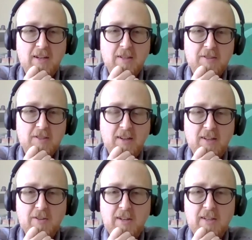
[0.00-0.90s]
design,
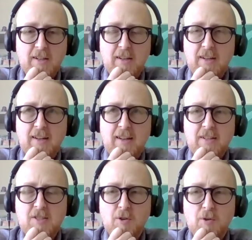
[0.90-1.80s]
right?
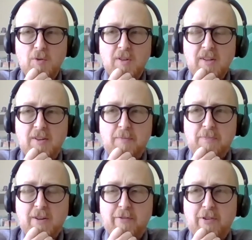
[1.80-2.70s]
So
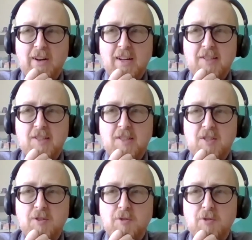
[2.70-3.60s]
for us
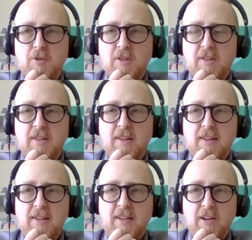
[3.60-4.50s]
to
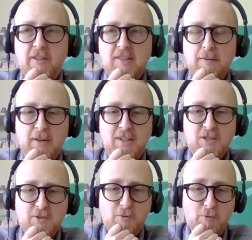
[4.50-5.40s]
get on the same
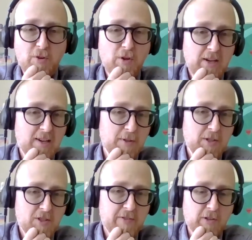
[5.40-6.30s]
page can be
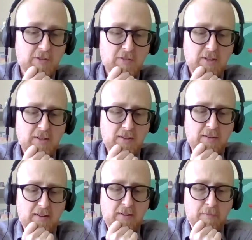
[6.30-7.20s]
useful,
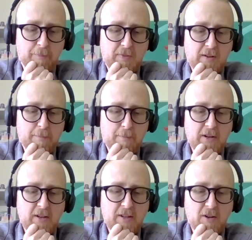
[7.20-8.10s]
but
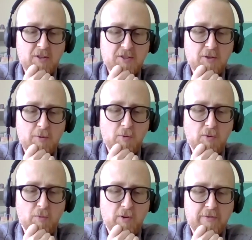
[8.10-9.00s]
it also
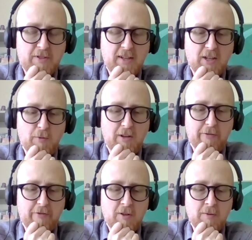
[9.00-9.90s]
would have taken away
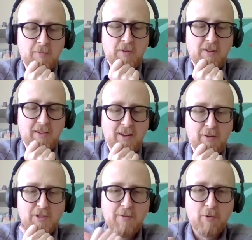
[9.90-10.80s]
from a
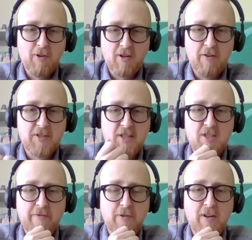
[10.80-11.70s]
really important
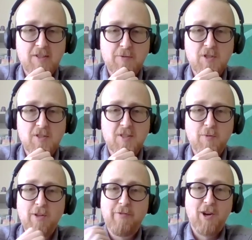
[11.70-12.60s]
conversation for us, which is
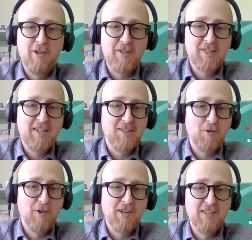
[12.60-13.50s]
we've got all these kids
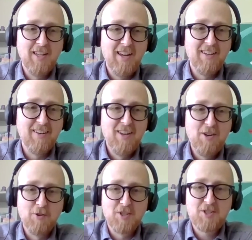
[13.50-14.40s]
going online
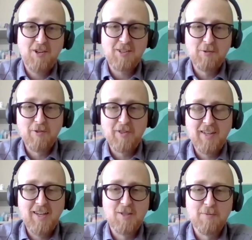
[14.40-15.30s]
who are struggling with
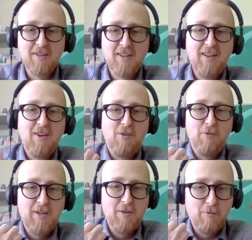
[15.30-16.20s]
engagement.
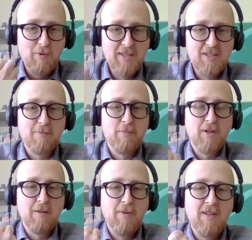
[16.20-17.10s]
We need to
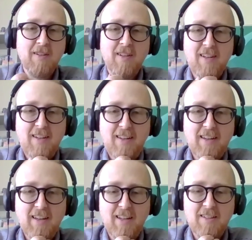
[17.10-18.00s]
bring them in.
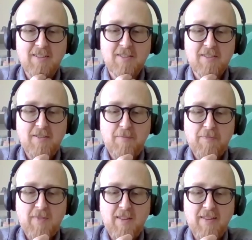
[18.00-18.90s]
And
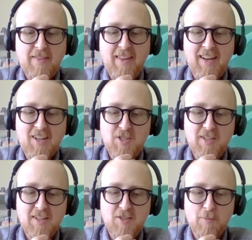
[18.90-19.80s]
that
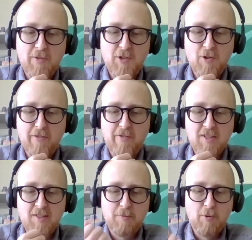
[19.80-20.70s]
actually has opened the door for
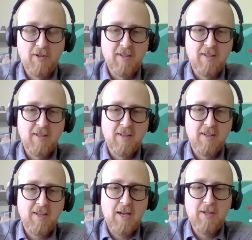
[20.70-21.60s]
us exploring
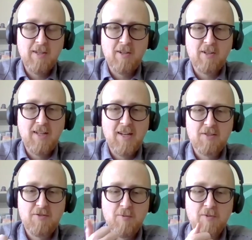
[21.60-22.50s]
gaming in our
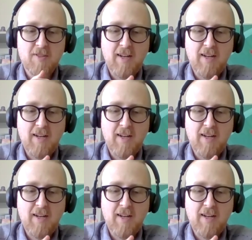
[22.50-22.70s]
classrooms,